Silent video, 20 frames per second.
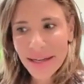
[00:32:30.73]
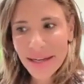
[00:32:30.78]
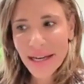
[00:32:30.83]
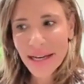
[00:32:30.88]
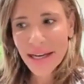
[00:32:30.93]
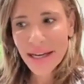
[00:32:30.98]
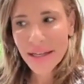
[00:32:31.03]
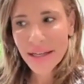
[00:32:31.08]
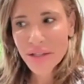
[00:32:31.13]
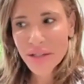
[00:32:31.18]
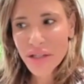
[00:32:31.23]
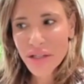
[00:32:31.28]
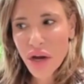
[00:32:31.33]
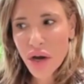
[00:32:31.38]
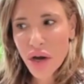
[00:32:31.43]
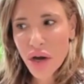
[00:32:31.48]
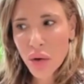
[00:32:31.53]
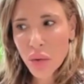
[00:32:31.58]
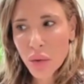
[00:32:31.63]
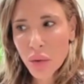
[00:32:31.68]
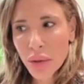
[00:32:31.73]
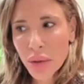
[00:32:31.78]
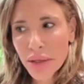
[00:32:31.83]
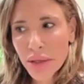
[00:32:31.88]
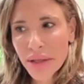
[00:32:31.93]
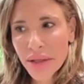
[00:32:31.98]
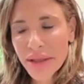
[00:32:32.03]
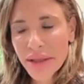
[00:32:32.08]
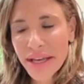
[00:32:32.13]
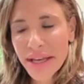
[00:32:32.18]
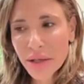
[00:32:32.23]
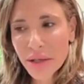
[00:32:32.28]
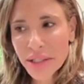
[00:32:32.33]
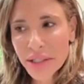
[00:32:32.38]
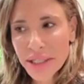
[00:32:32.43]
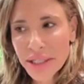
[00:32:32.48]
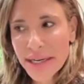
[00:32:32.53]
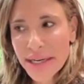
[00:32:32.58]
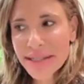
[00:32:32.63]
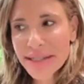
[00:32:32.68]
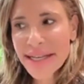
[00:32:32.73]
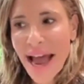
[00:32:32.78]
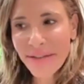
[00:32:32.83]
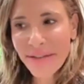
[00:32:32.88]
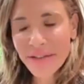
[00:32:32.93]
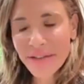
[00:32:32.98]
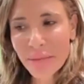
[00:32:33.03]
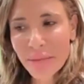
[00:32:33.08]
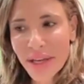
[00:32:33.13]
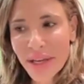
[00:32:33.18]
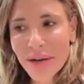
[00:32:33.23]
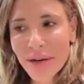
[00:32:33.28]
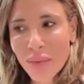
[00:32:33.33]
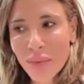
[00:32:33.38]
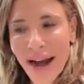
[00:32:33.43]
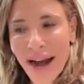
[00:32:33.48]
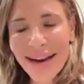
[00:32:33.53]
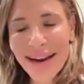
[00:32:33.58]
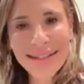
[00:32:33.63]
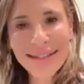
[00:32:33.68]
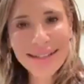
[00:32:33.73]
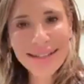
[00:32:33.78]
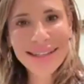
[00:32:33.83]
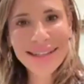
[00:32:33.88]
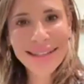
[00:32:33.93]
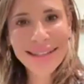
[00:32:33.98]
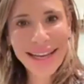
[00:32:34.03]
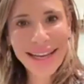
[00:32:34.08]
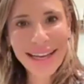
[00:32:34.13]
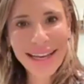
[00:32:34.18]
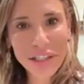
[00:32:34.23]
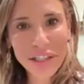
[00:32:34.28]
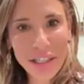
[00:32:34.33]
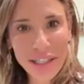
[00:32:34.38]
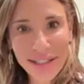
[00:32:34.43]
And so there does have to be a reconciliation,